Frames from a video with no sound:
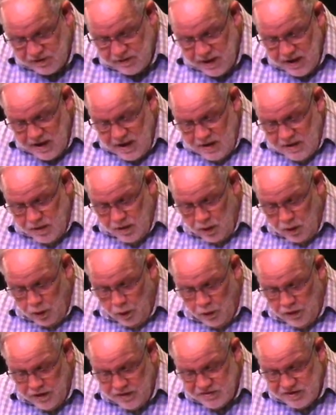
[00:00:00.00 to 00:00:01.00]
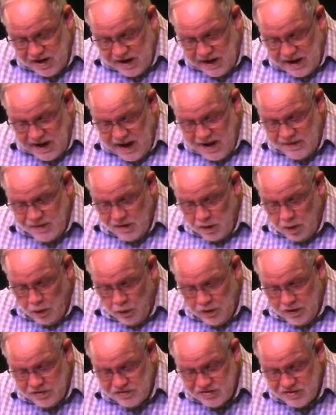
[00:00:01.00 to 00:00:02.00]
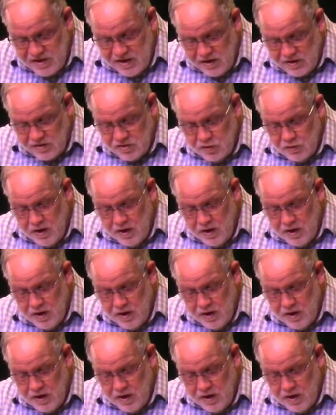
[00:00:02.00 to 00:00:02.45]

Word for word: Uh, the Lord is at hand, the Lord is near.